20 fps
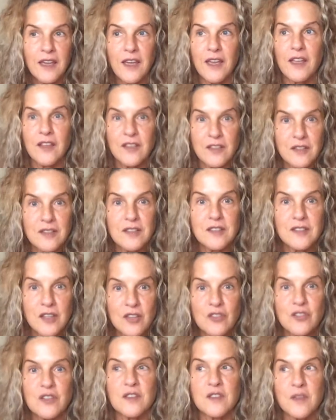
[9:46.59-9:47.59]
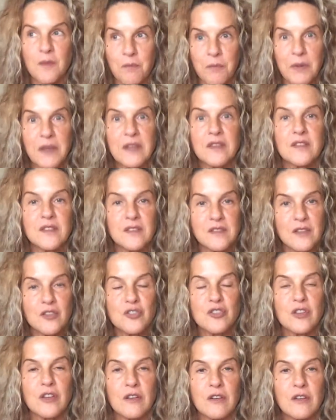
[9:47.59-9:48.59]
It's a decision. It's a big
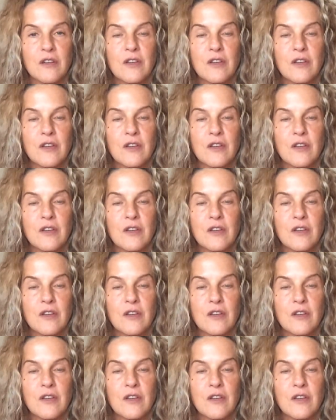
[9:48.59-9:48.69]
decision.